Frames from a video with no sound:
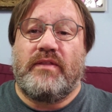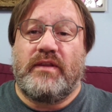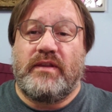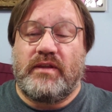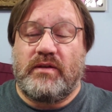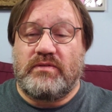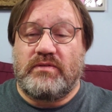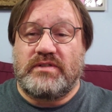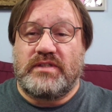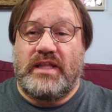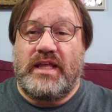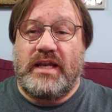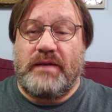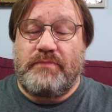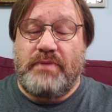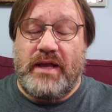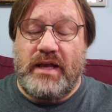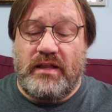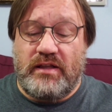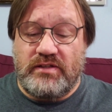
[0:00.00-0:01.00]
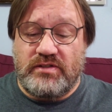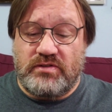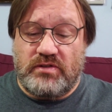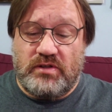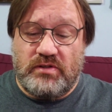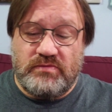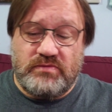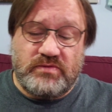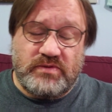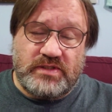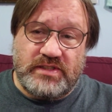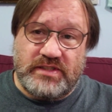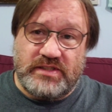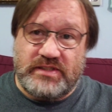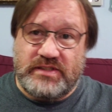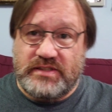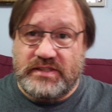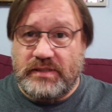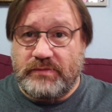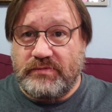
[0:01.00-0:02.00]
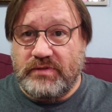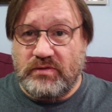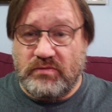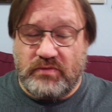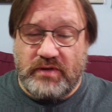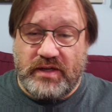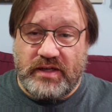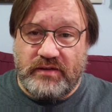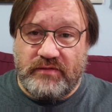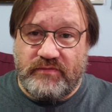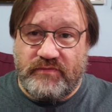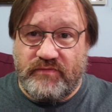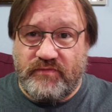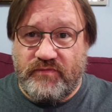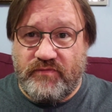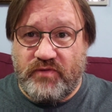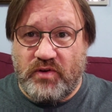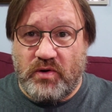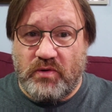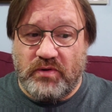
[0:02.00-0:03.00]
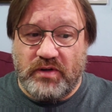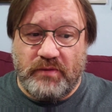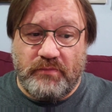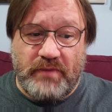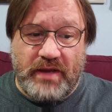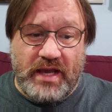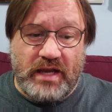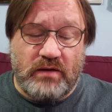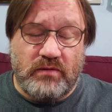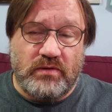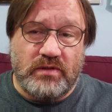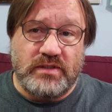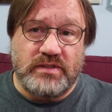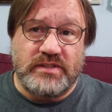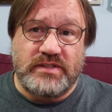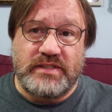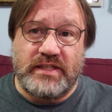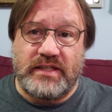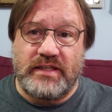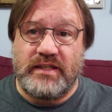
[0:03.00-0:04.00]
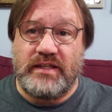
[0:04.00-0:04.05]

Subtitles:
there was a lot of palindromes, which is something read forward and backwards